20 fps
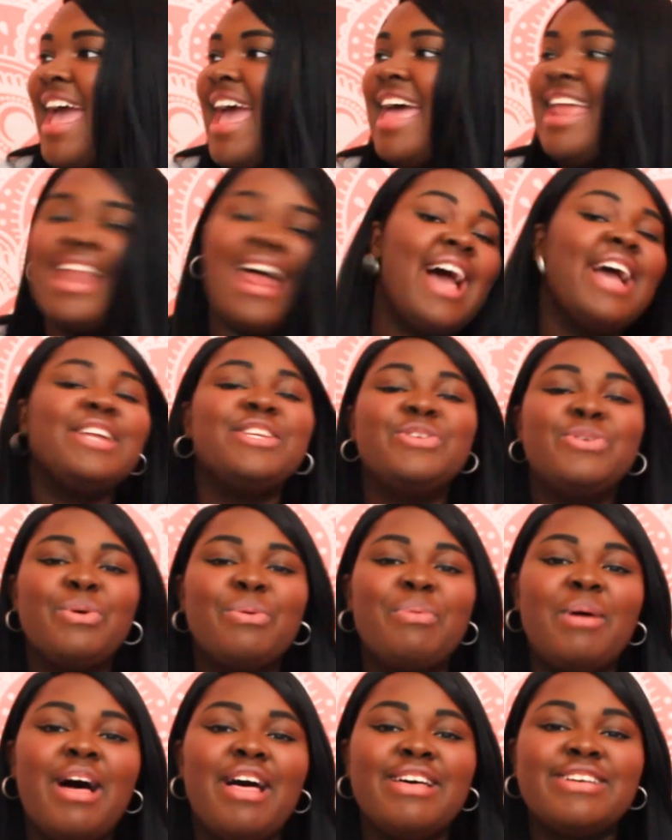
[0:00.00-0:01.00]
and I do
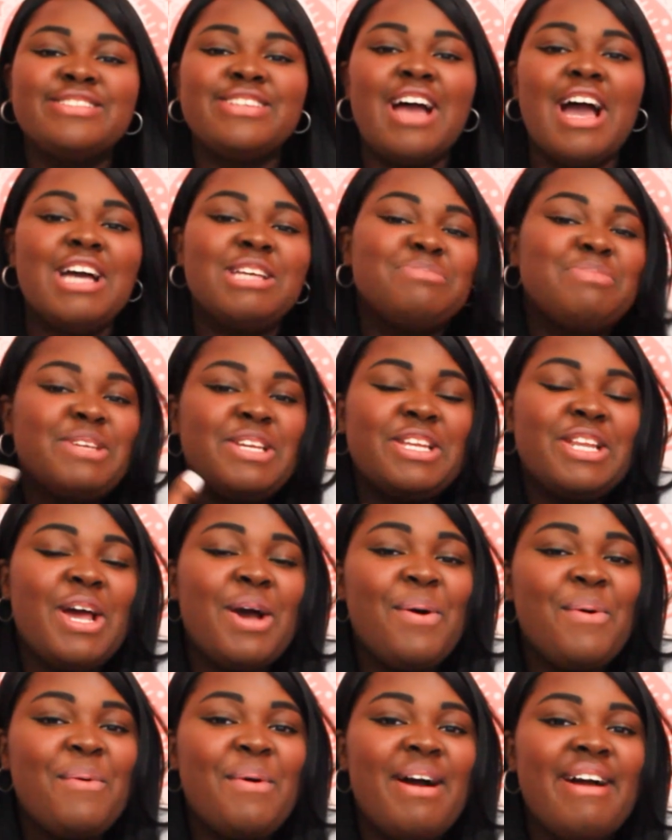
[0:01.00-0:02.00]
apologize, but you
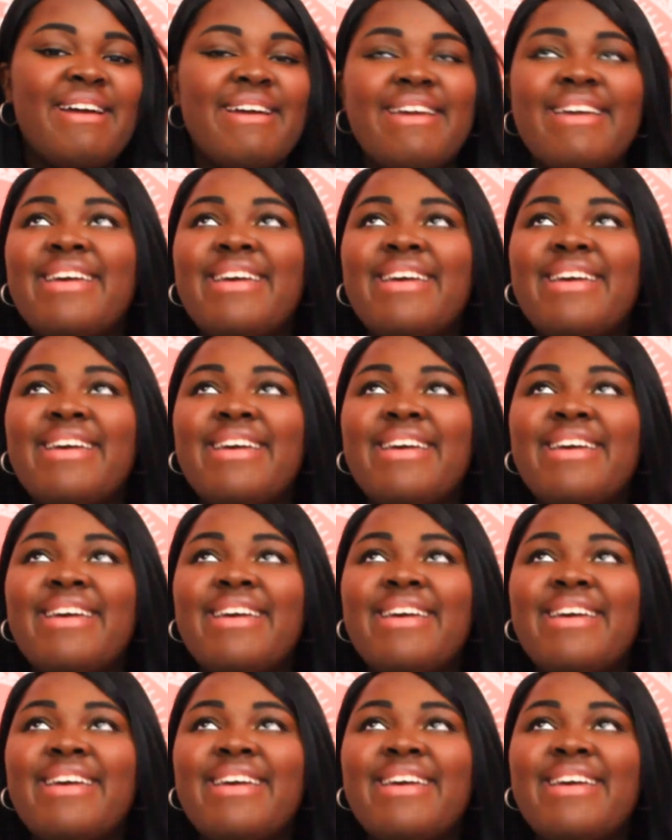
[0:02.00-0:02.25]
know what?